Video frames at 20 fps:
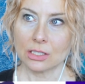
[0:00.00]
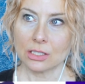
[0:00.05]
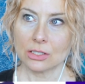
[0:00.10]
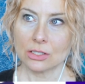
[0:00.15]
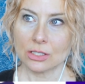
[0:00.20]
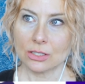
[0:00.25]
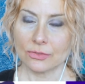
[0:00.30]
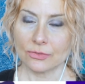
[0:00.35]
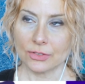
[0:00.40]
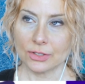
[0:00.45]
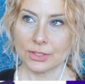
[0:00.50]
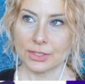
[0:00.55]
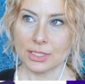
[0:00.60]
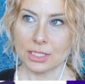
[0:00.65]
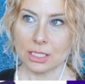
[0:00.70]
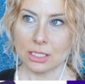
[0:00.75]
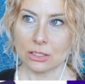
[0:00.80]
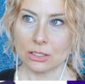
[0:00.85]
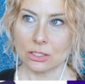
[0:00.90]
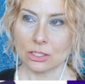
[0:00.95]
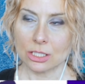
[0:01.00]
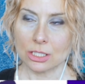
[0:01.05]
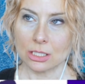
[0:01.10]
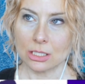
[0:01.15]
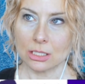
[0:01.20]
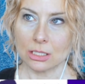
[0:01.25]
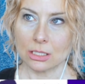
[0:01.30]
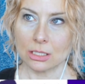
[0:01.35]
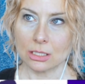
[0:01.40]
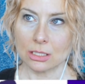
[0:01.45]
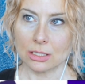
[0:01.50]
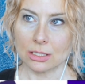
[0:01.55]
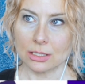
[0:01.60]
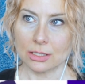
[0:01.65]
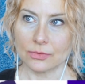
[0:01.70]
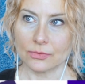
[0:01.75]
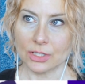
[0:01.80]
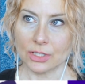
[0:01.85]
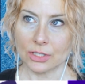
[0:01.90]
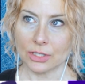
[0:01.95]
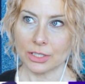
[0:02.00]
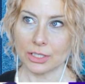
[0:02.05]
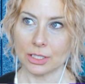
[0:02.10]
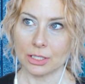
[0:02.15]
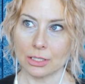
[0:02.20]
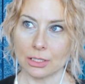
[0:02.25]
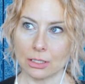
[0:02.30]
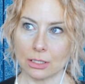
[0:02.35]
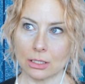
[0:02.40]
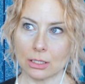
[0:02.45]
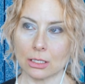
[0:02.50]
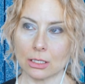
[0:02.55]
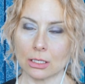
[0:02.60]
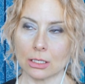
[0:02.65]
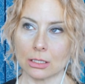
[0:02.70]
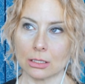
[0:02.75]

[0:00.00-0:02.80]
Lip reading: she feels like she is very